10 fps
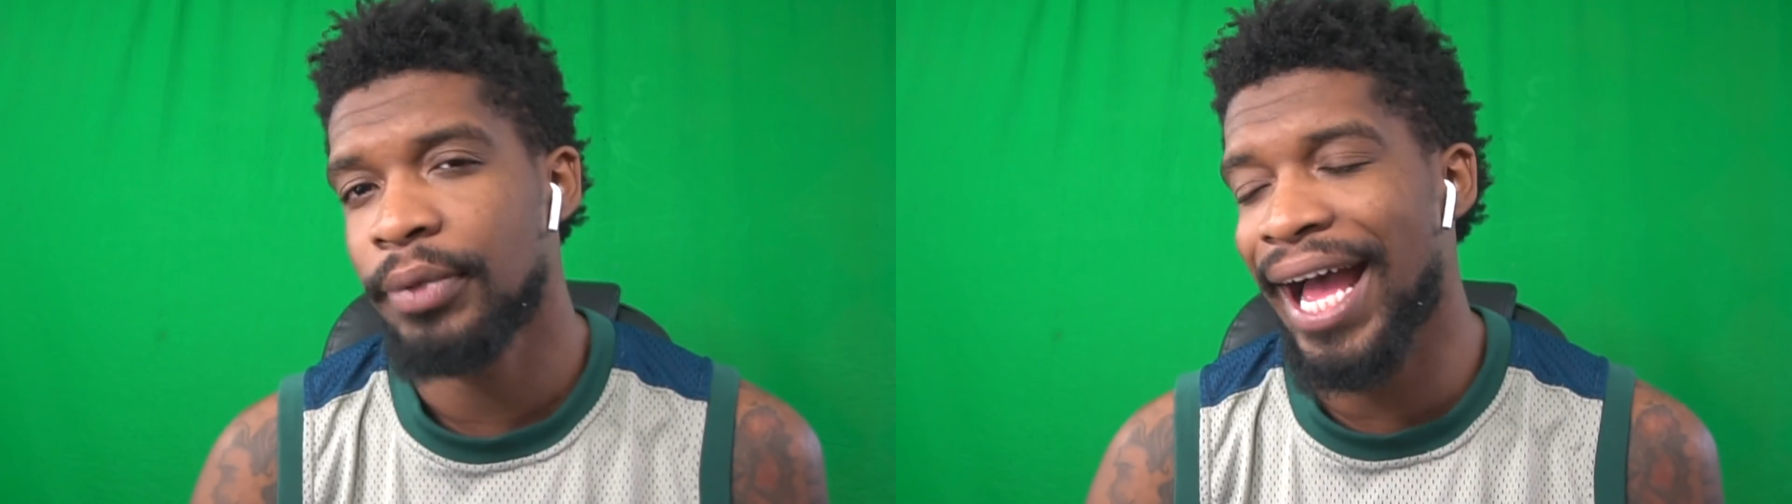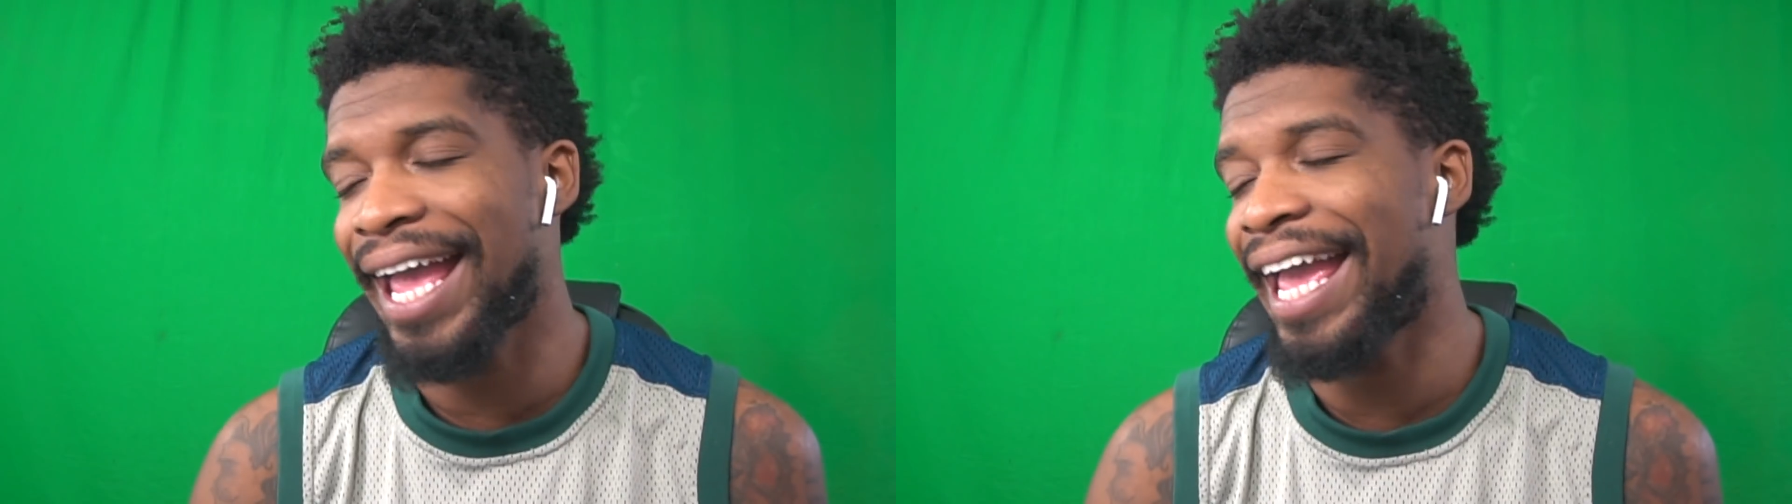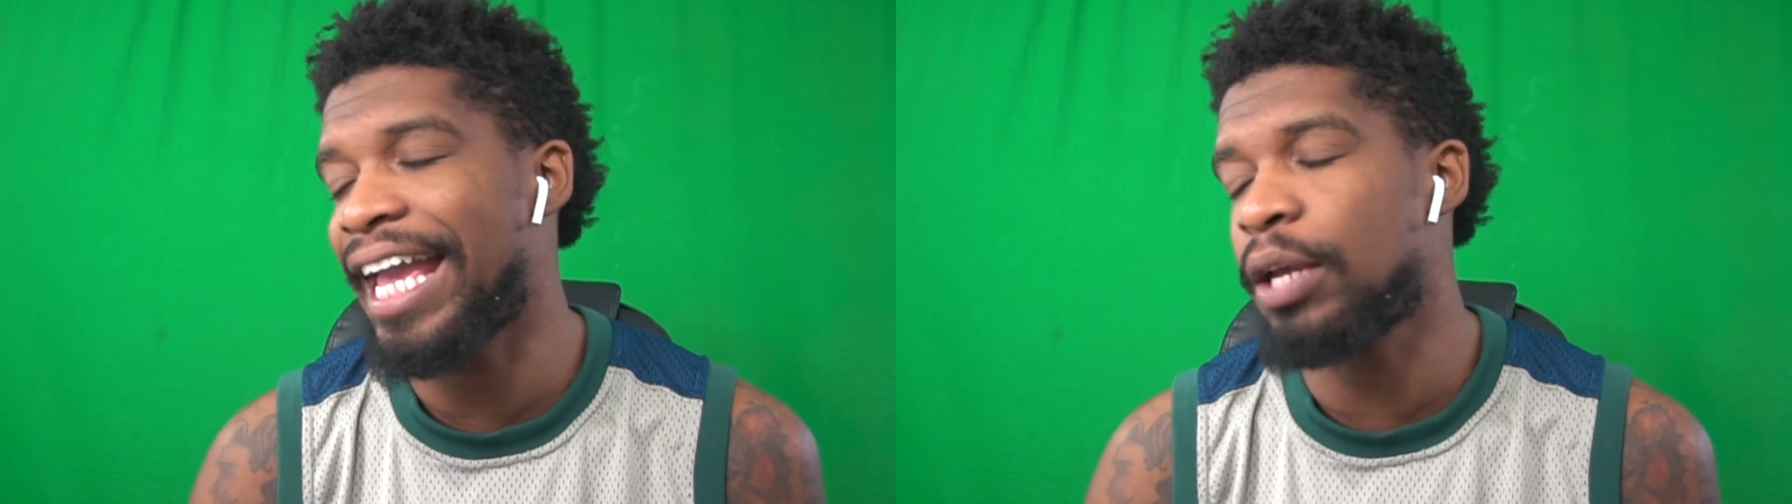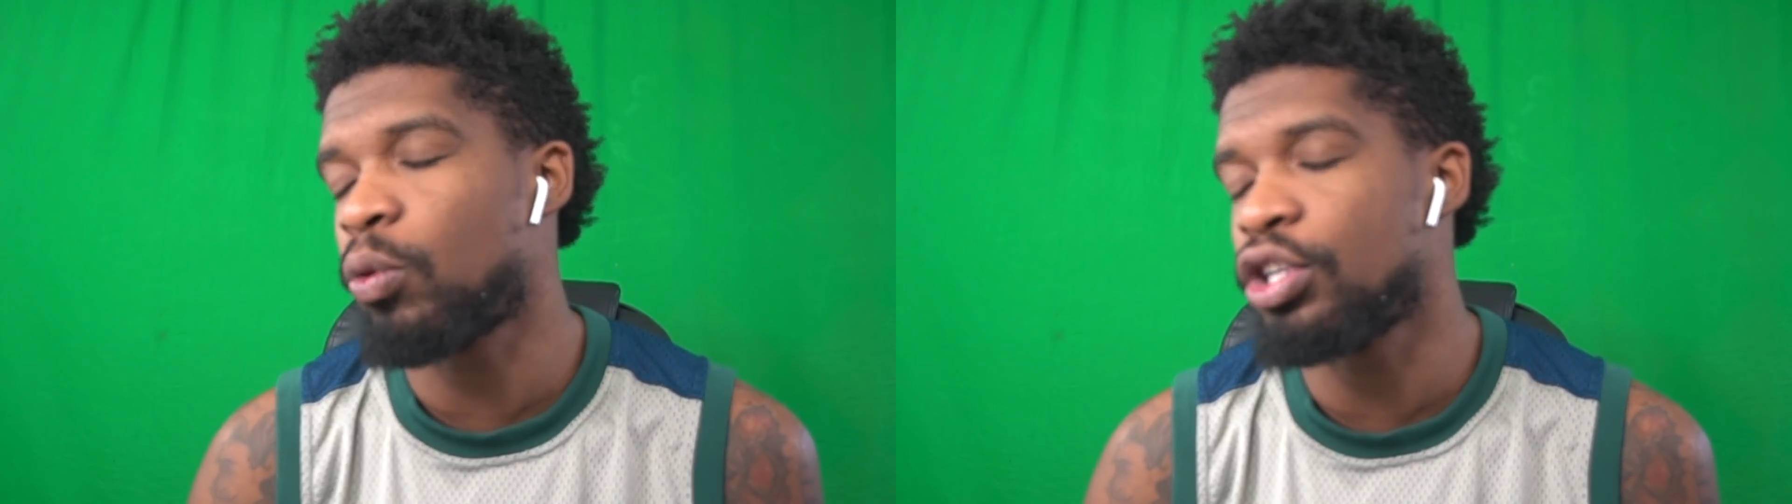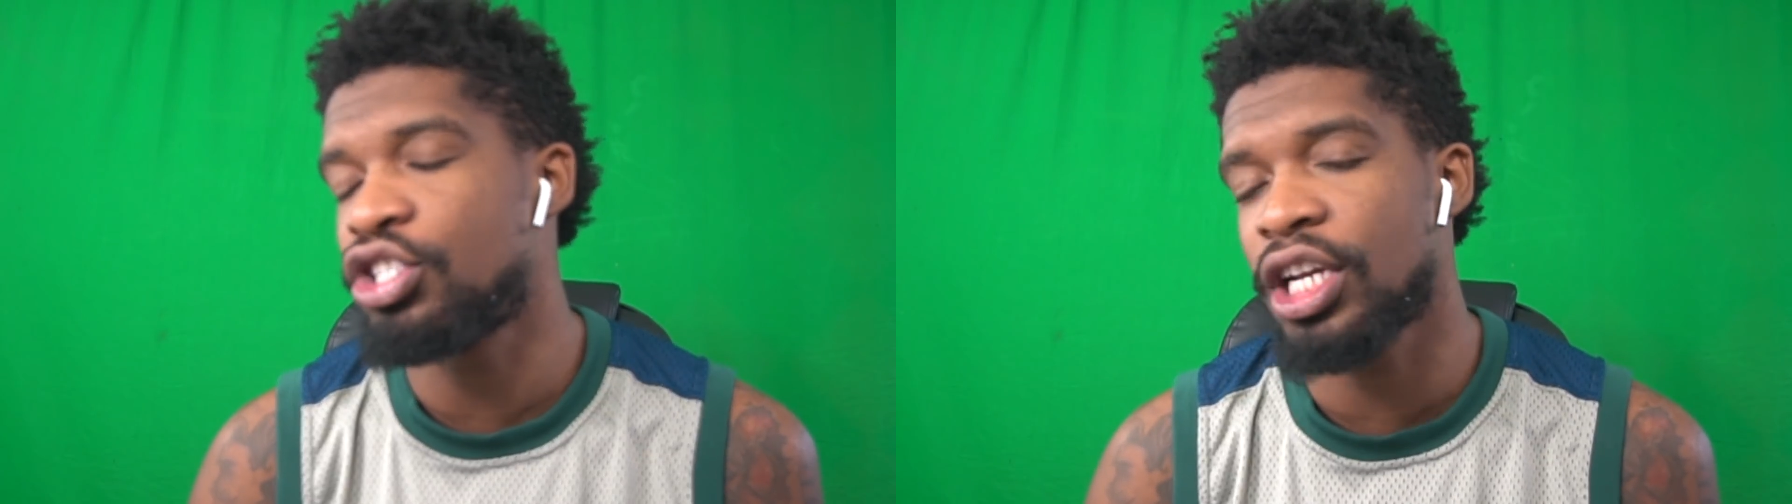I hate
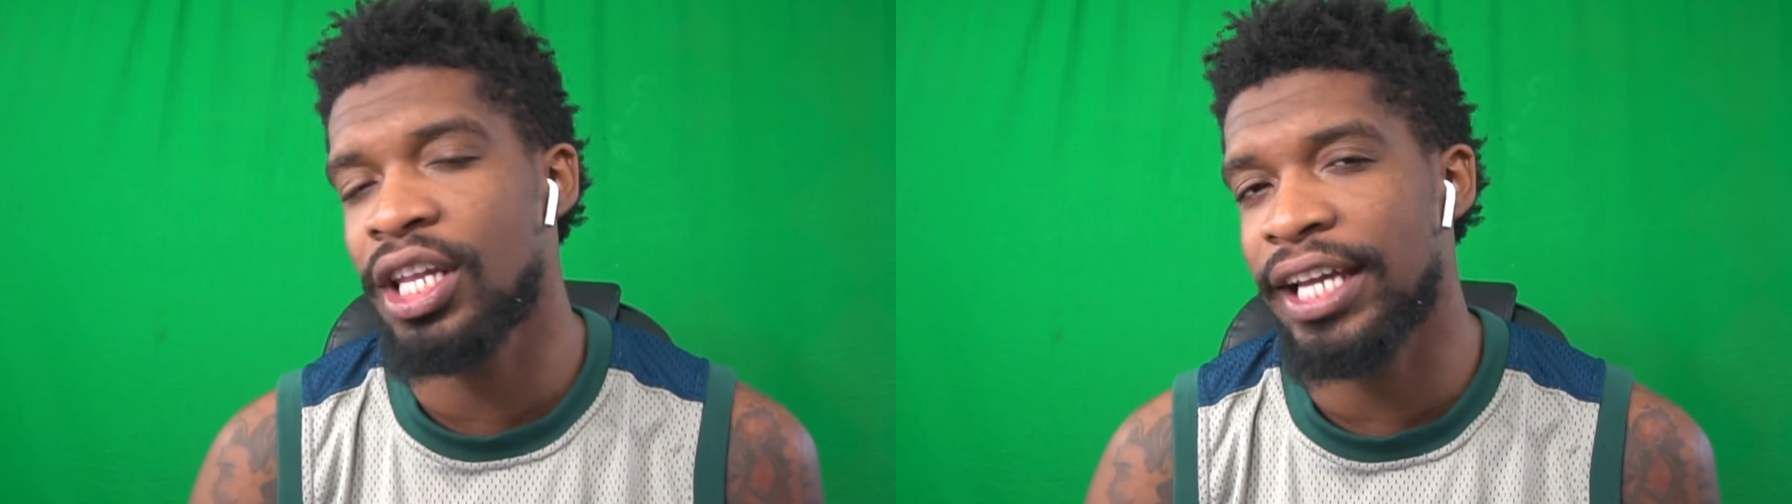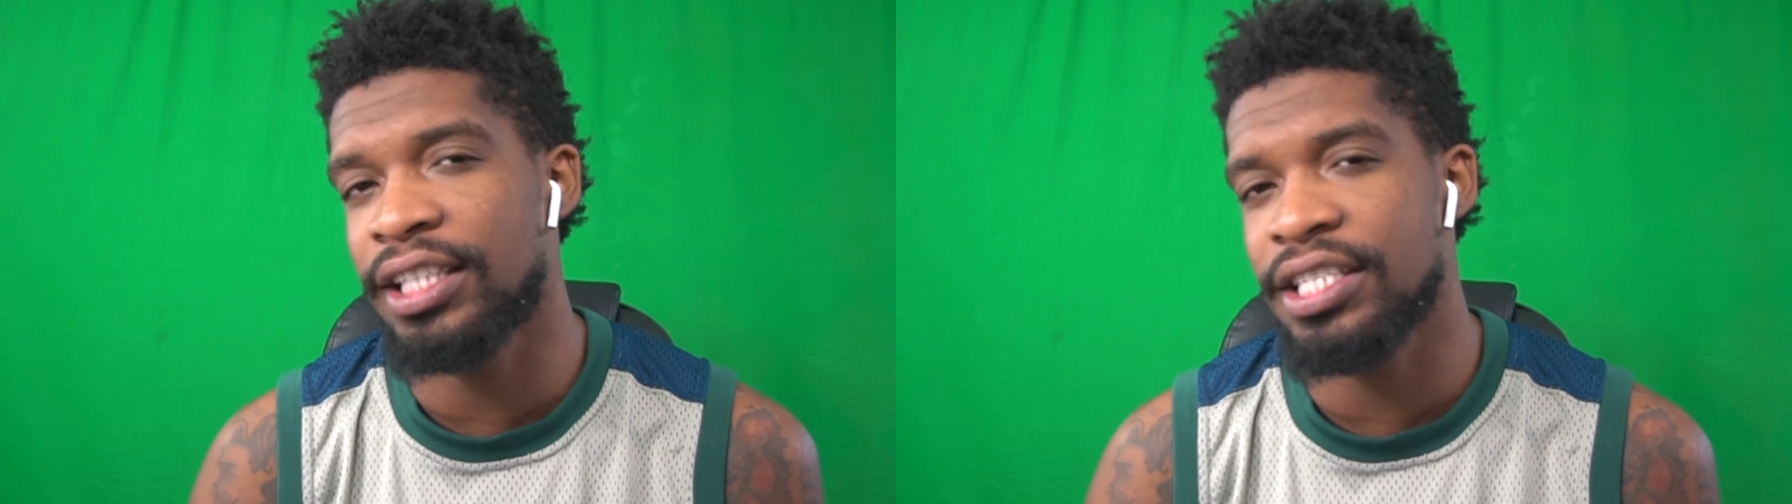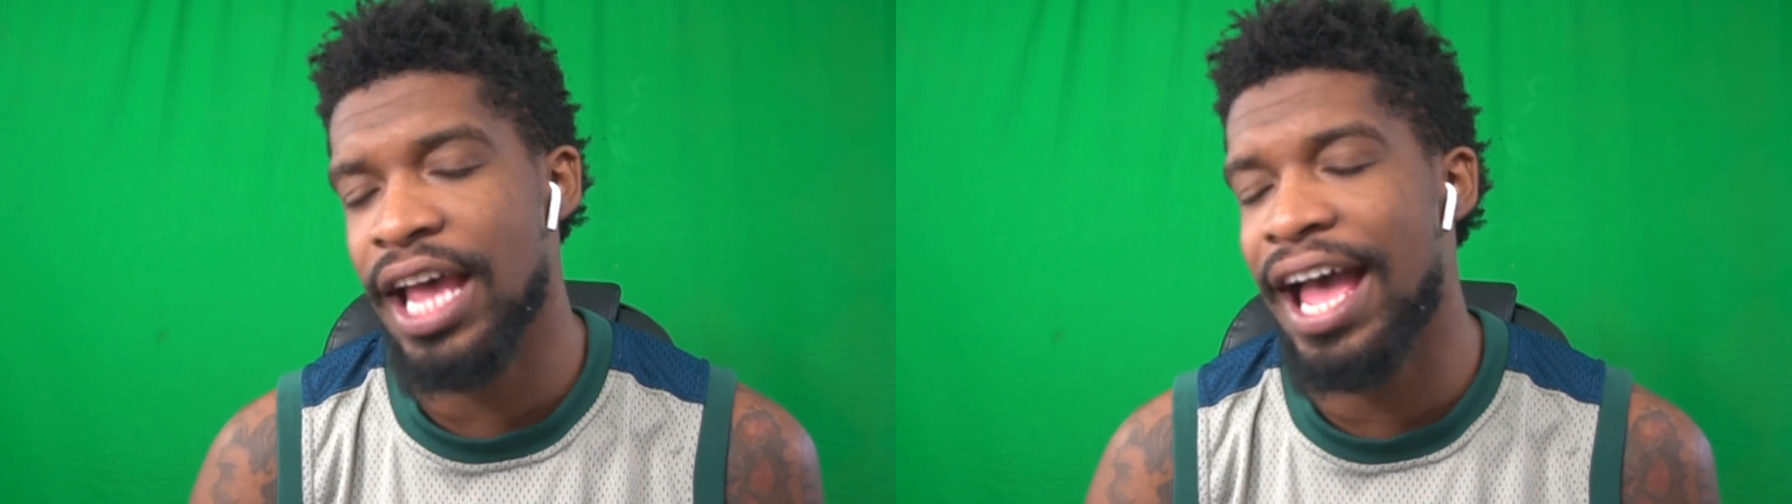when shit like this.